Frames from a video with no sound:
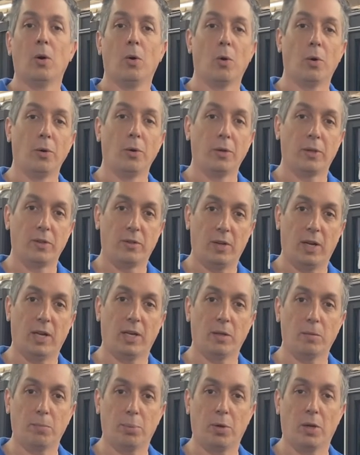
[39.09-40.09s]
or you can take
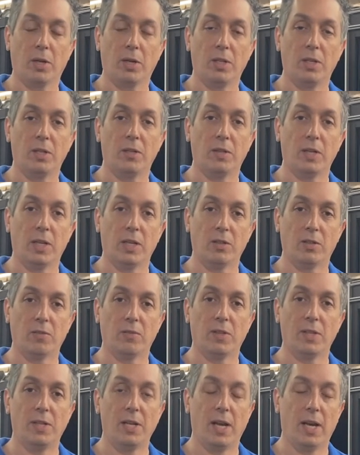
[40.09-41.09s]
it and plug it in at the end
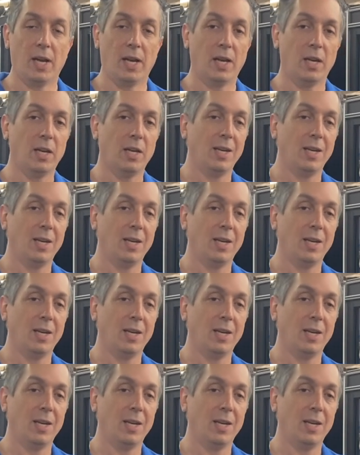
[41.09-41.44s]
of the day.